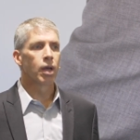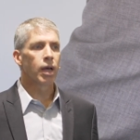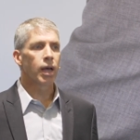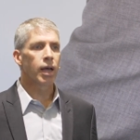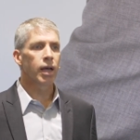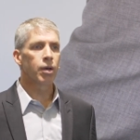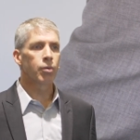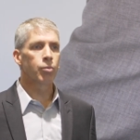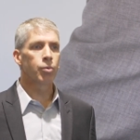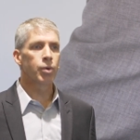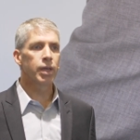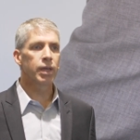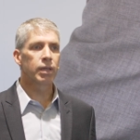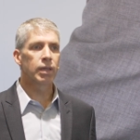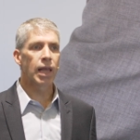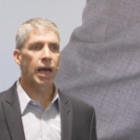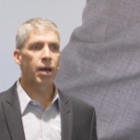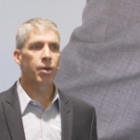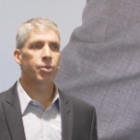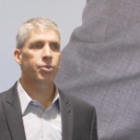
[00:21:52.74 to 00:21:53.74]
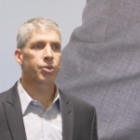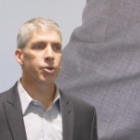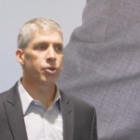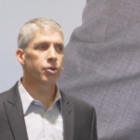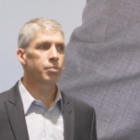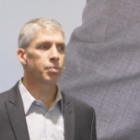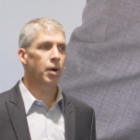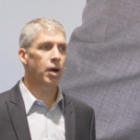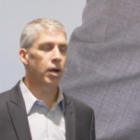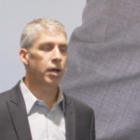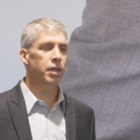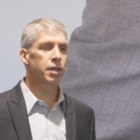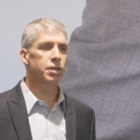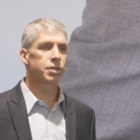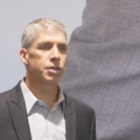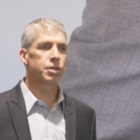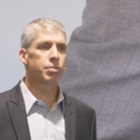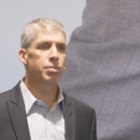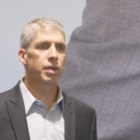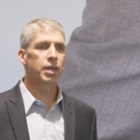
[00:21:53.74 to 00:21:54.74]
Uh, we allow third
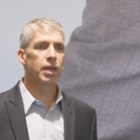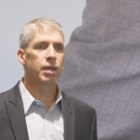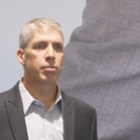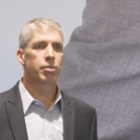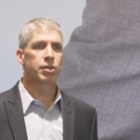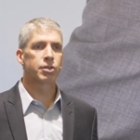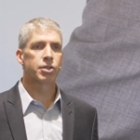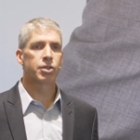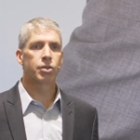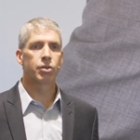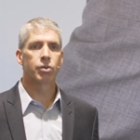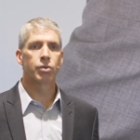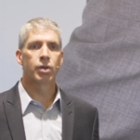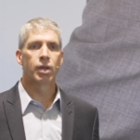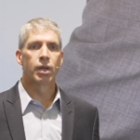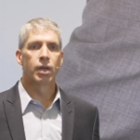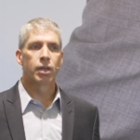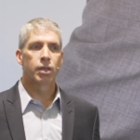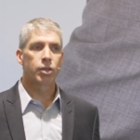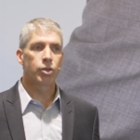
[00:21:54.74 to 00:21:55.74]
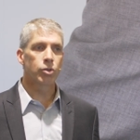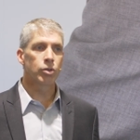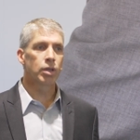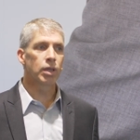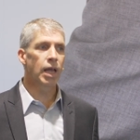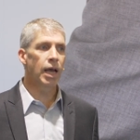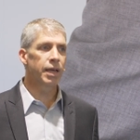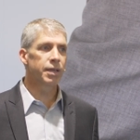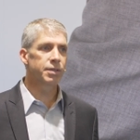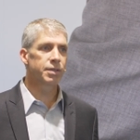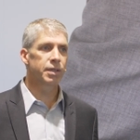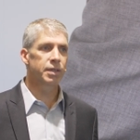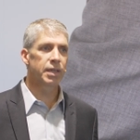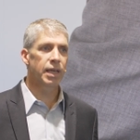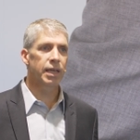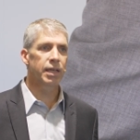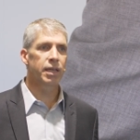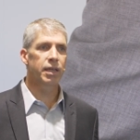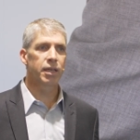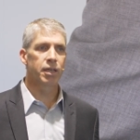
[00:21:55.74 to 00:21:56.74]
parties to be able to utilize the
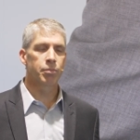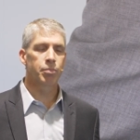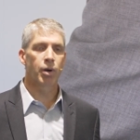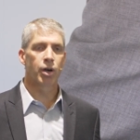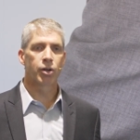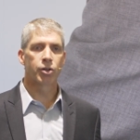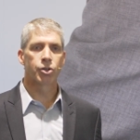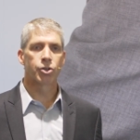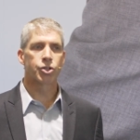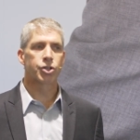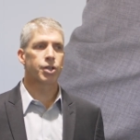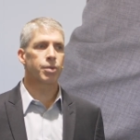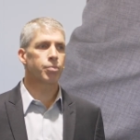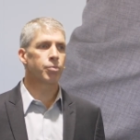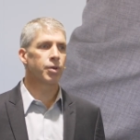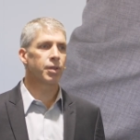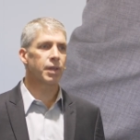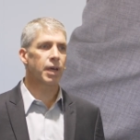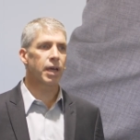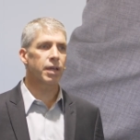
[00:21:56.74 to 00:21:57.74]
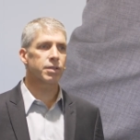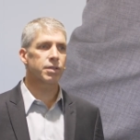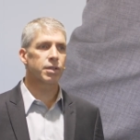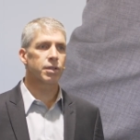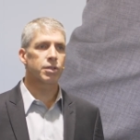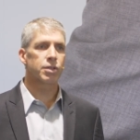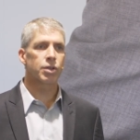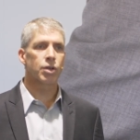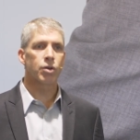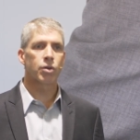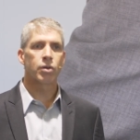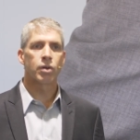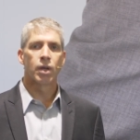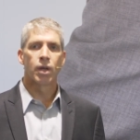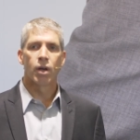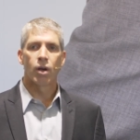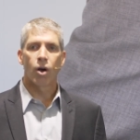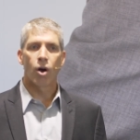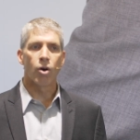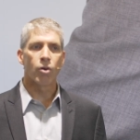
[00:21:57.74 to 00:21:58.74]
data in partnership with us. And so
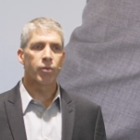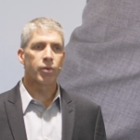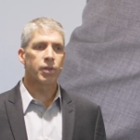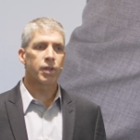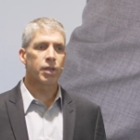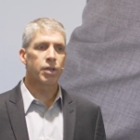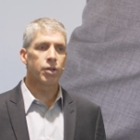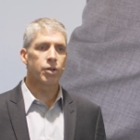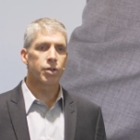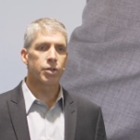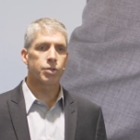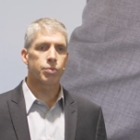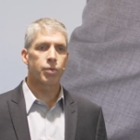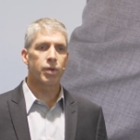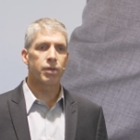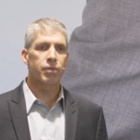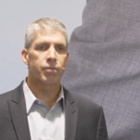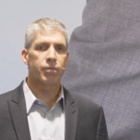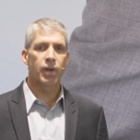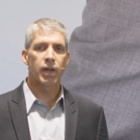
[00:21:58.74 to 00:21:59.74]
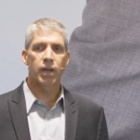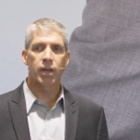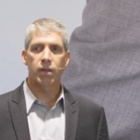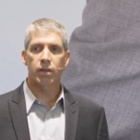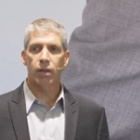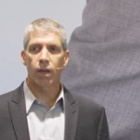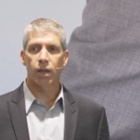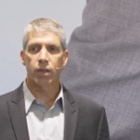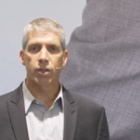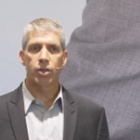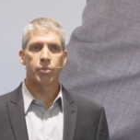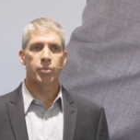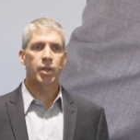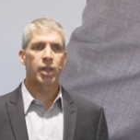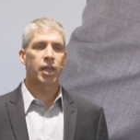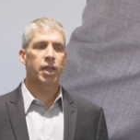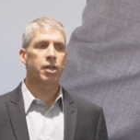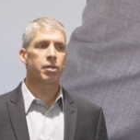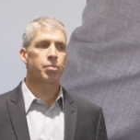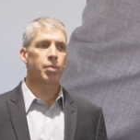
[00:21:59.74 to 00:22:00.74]
over the years, we've uh,
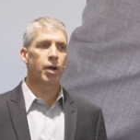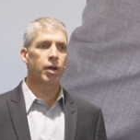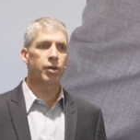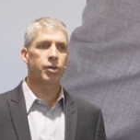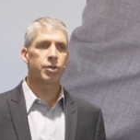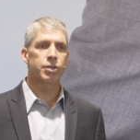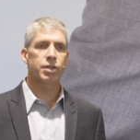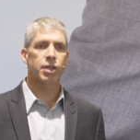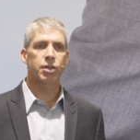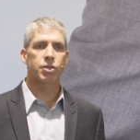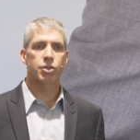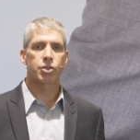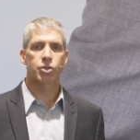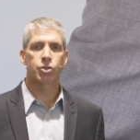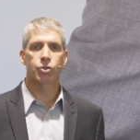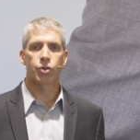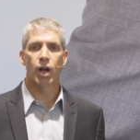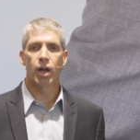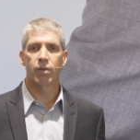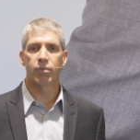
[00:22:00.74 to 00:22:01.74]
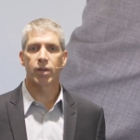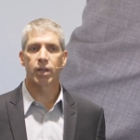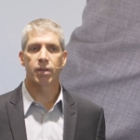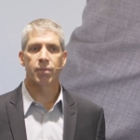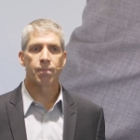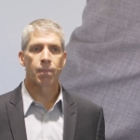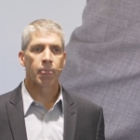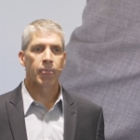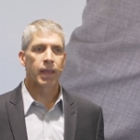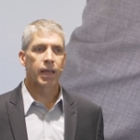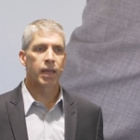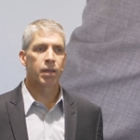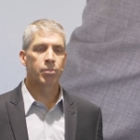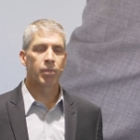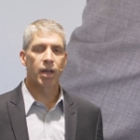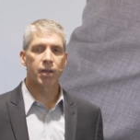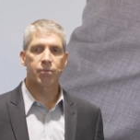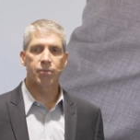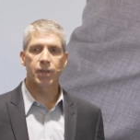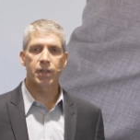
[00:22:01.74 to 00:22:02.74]
accumulated partners such as Strava and
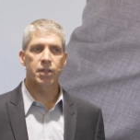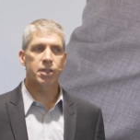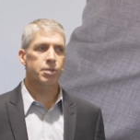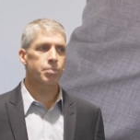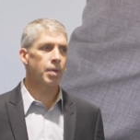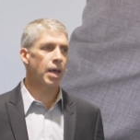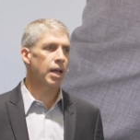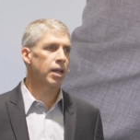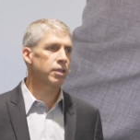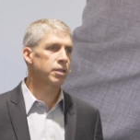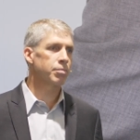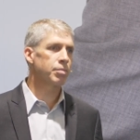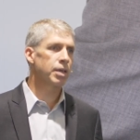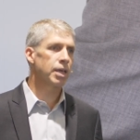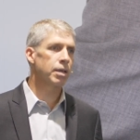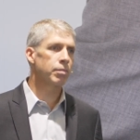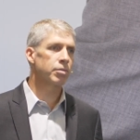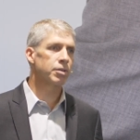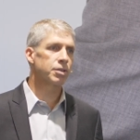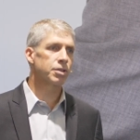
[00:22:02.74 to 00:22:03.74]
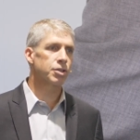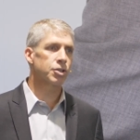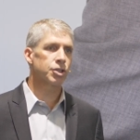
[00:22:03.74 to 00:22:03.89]
MyFitnessPal to be able to